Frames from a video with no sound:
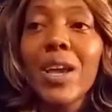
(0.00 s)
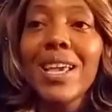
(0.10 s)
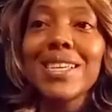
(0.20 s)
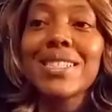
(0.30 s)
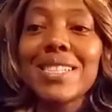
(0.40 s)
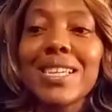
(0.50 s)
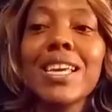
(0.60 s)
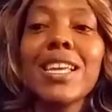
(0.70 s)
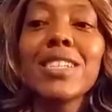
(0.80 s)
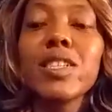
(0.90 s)
is to get
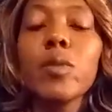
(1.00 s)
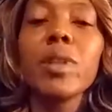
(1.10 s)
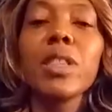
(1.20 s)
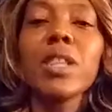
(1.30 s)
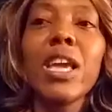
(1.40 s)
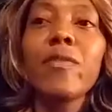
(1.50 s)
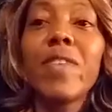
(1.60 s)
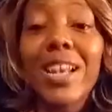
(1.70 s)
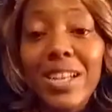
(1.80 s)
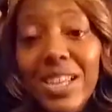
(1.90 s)
it to believe
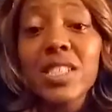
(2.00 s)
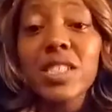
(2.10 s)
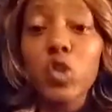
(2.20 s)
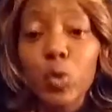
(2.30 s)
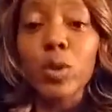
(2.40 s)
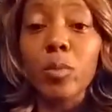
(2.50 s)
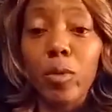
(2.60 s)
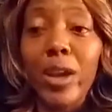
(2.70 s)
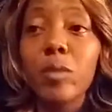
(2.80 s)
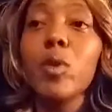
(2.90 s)
that it is truly
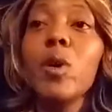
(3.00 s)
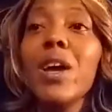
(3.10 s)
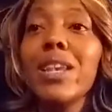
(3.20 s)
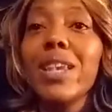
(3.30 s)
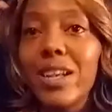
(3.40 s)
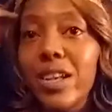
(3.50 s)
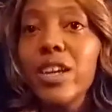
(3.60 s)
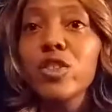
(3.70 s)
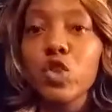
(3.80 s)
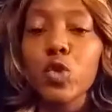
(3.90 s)
breakable, that it
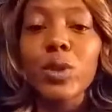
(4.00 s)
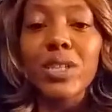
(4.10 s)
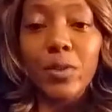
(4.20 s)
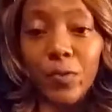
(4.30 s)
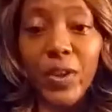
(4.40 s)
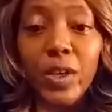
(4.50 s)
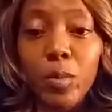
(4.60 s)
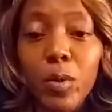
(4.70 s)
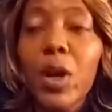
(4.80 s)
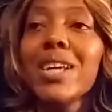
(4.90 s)
is truly defeatable,